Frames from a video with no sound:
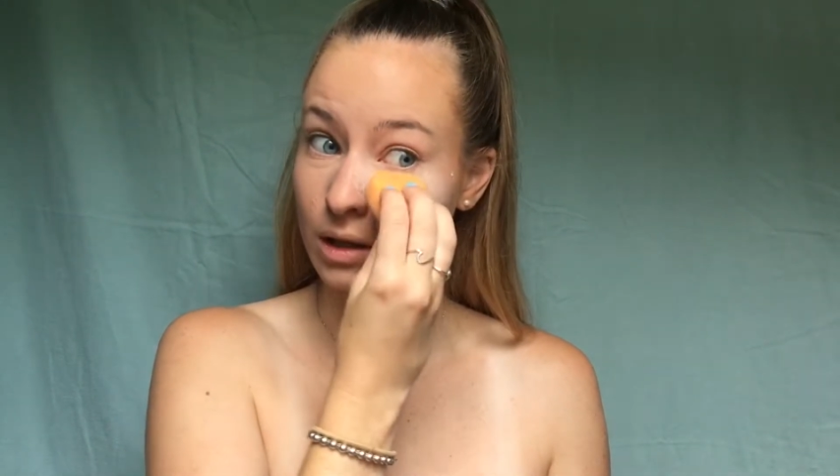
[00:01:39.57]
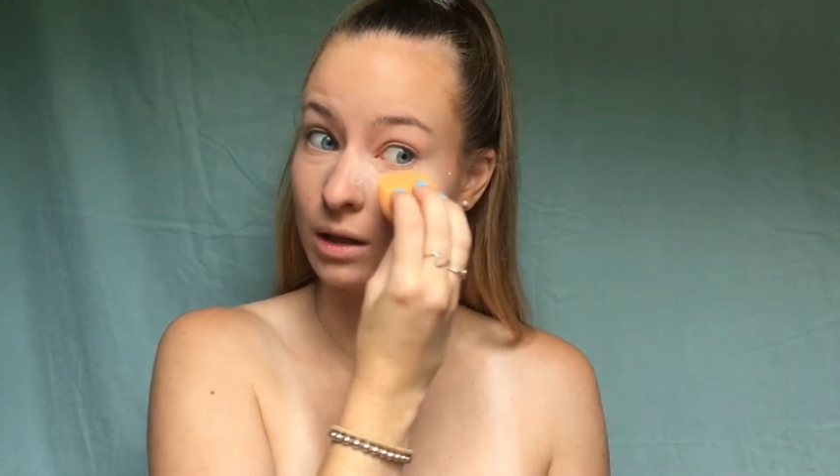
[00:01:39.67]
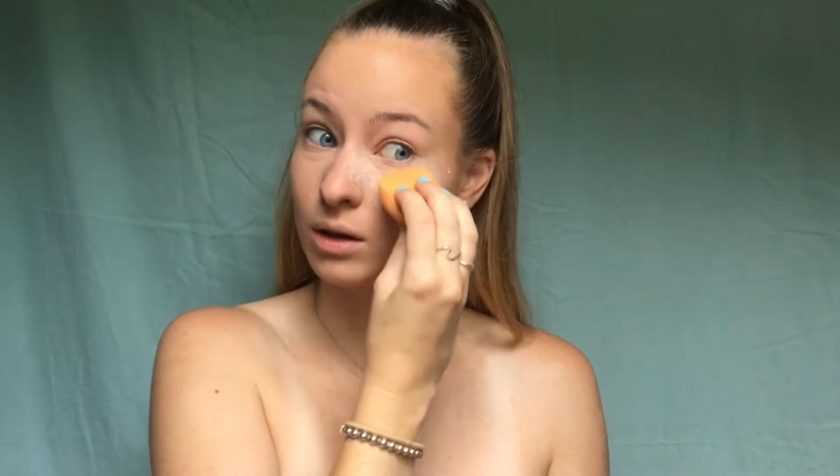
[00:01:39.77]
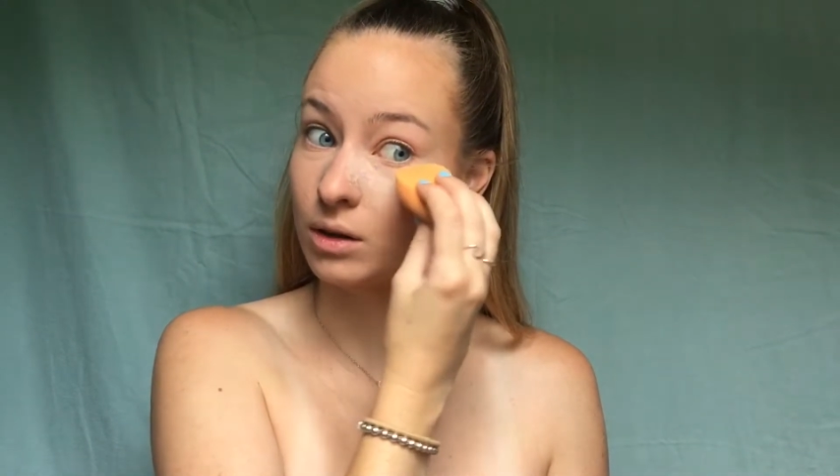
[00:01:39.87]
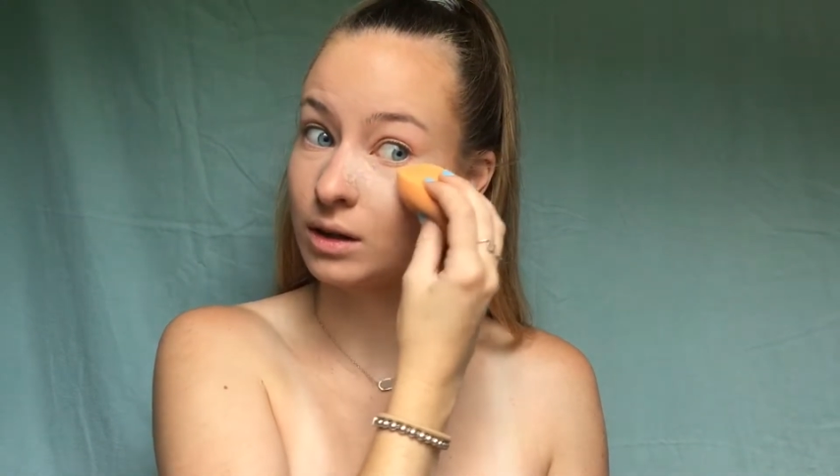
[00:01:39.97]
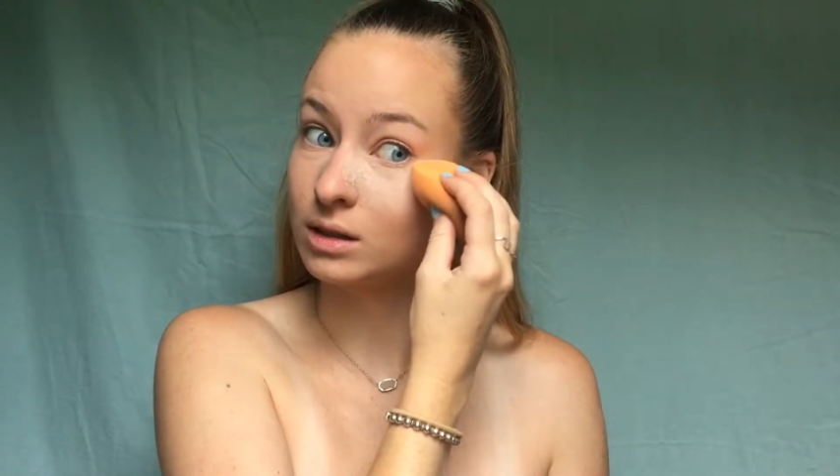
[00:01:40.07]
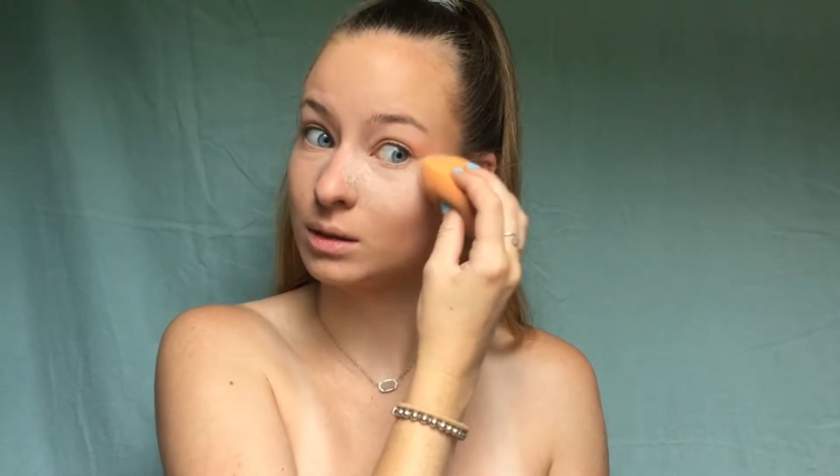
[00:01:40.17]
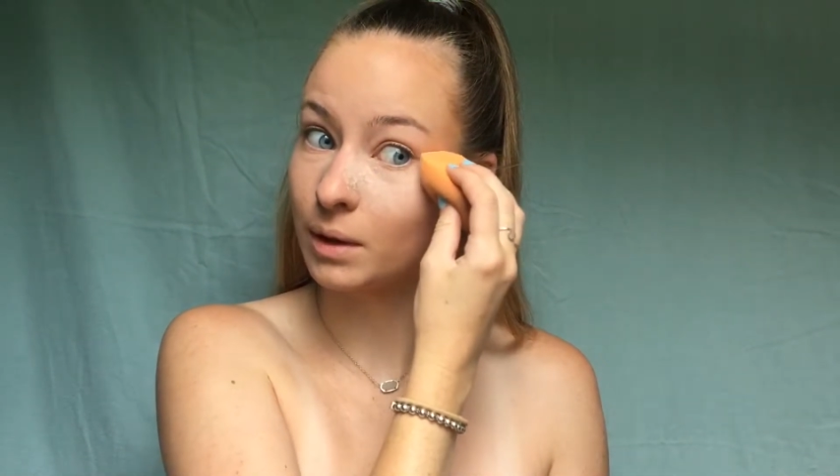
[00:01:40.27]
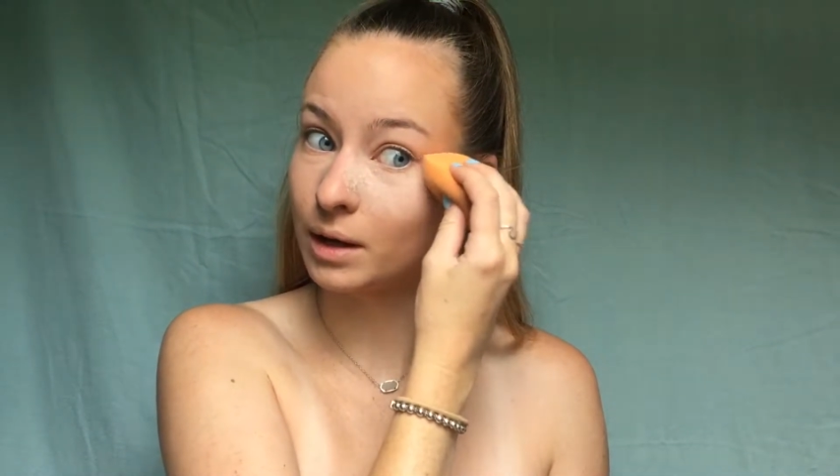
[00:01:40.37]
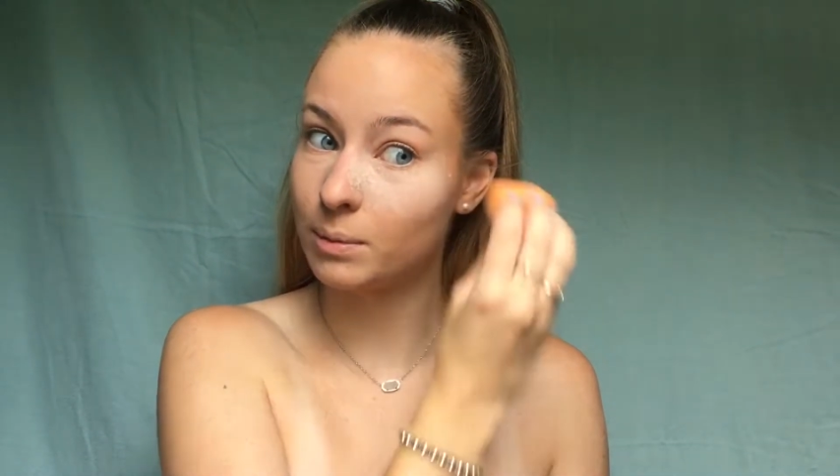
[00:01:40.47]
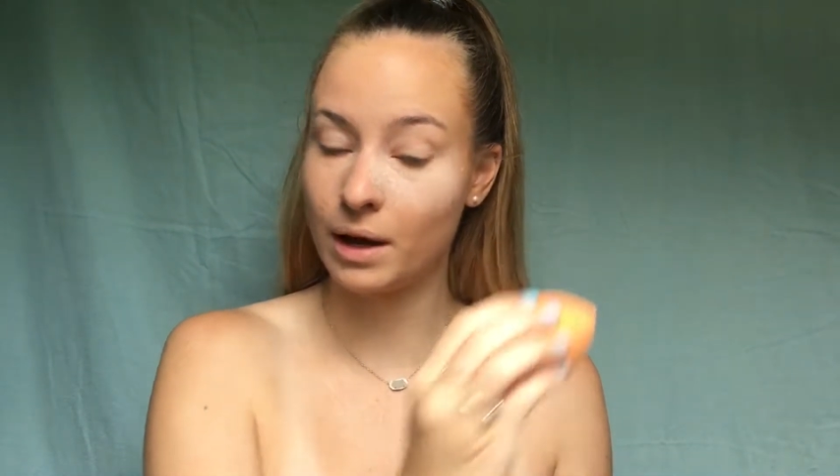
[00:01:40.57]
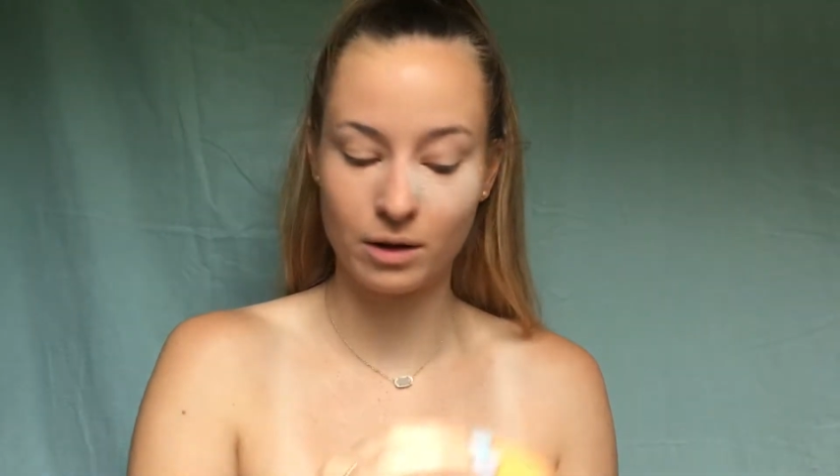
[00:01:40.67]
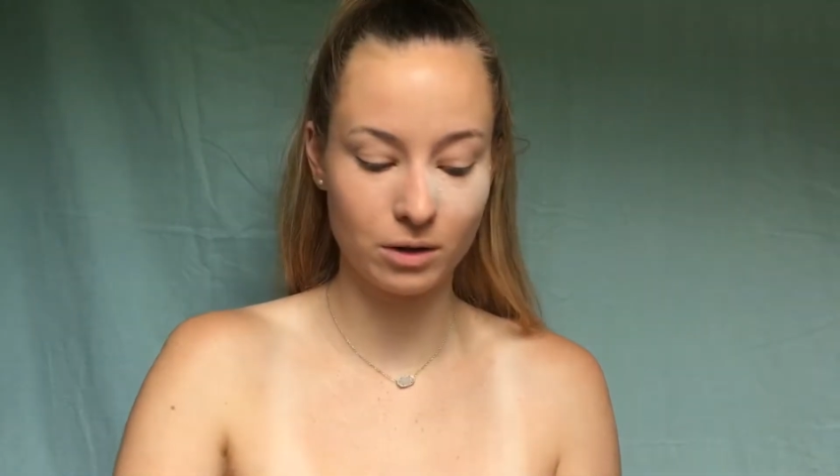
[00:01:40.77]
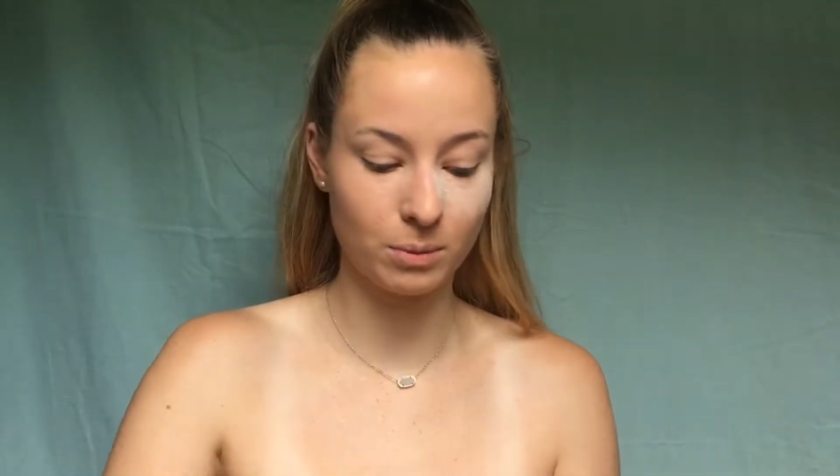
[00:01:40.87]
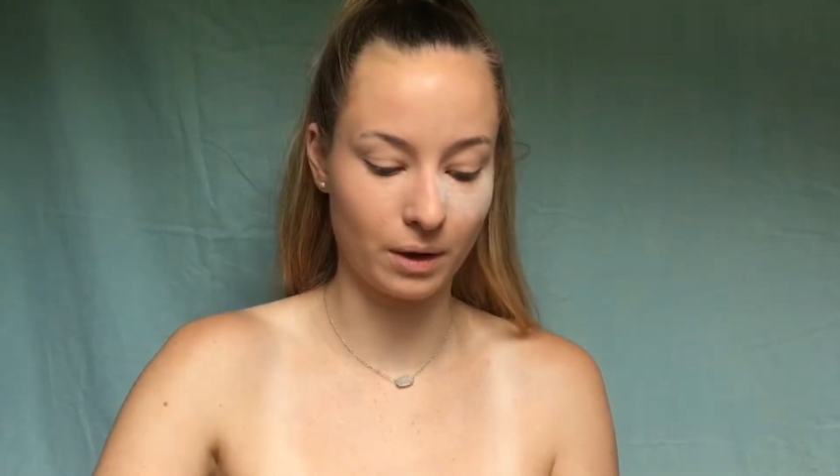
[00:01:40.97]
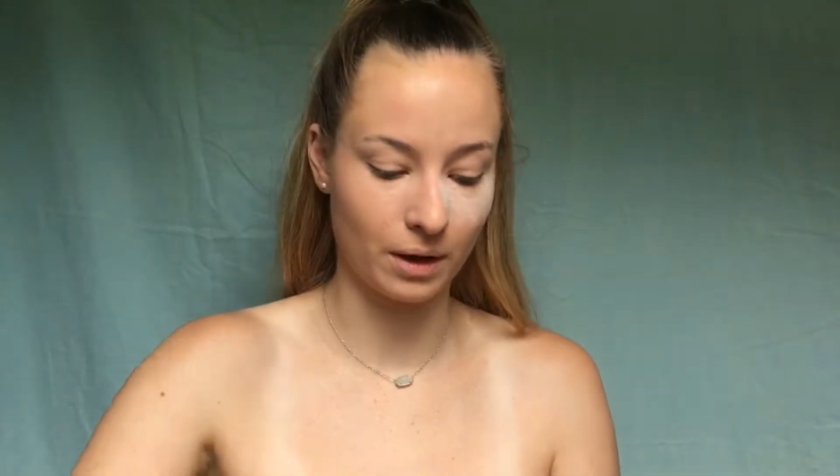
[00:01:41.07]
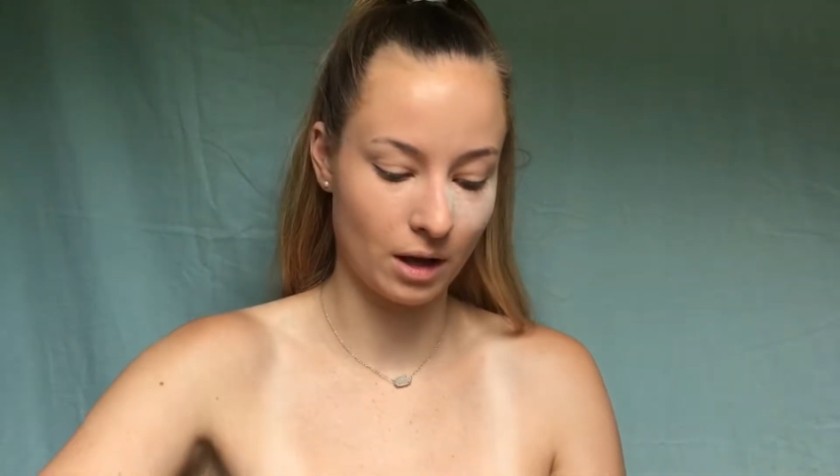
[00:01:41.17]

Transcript: a crazy amount of powder, but